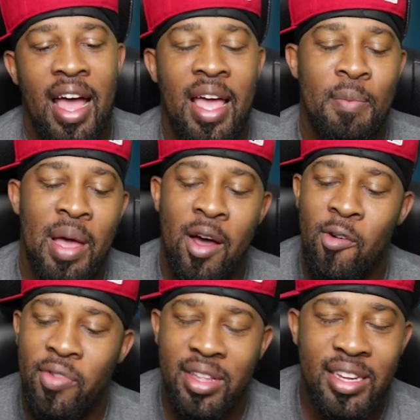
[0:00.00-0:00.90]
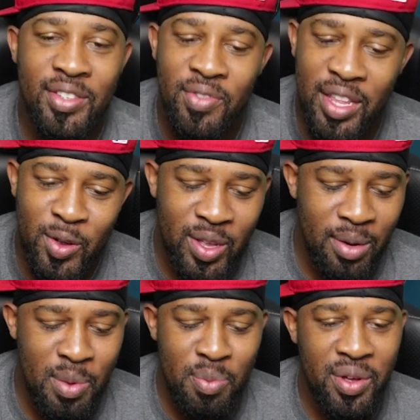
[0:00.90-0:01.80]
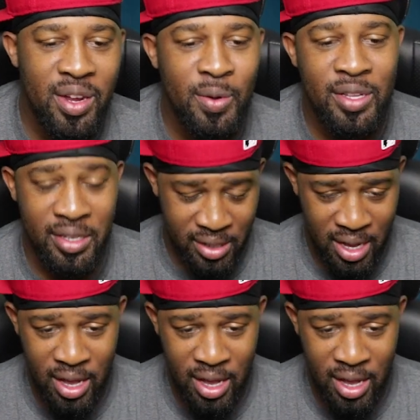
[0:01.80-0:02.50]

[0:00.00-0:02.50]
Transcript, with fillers: Hey, man, hopefully this video get to be put up, because